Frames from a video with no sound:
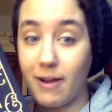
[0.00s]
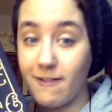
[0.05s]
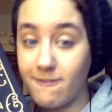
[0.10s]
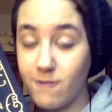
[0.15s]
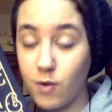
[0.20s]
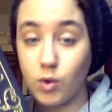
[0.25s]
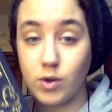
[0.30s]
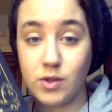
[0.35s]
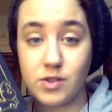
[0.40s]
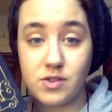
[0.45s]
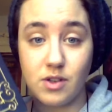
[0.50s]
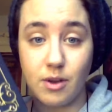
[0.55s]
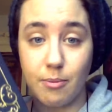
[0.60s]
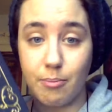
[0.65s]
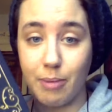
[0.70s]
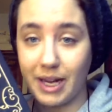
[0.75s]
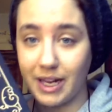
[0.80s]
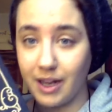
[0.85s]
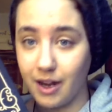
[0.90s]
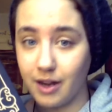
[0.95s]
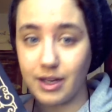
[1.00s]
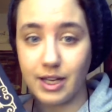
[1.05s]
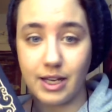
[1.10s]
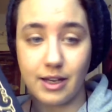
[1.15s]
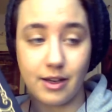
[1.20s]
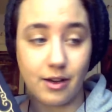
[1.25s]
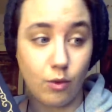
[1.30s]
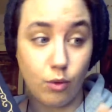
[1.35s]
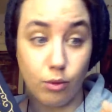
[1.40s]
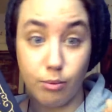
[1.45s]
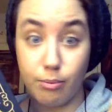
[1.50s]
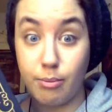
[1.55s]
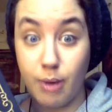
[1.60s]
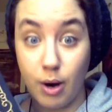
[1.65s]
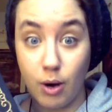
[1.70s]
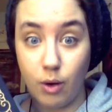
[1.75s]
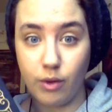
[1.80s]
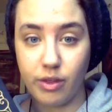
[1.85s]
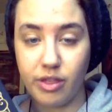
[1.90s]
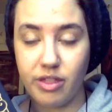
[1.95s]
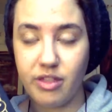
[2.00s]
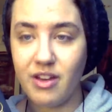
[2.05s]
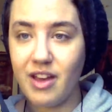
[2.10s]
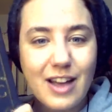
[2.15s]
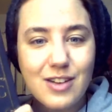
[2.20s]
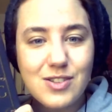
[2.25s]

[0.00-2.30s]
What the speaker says: by force, by cunning, or both.